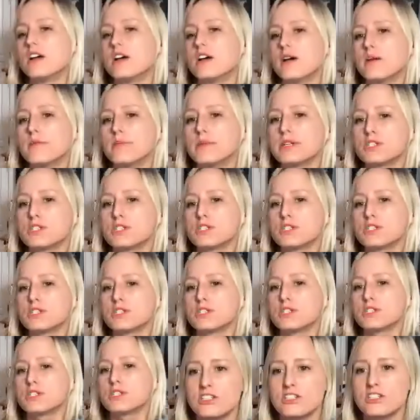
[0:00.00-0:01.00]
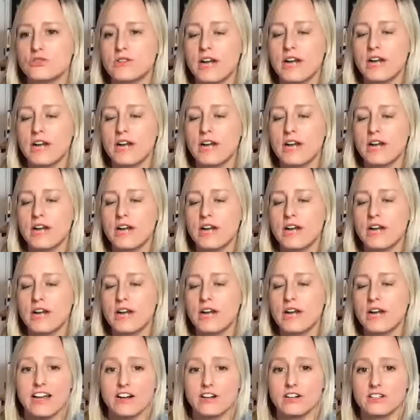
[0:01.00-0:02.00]
Betweenness centrality is the
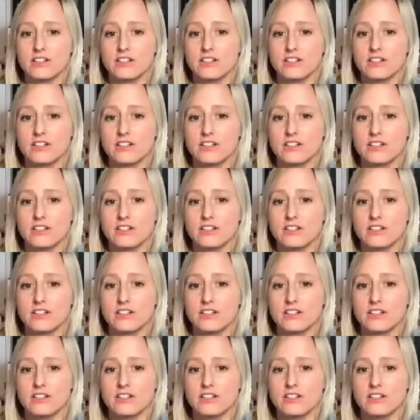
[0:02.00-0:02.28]
latter.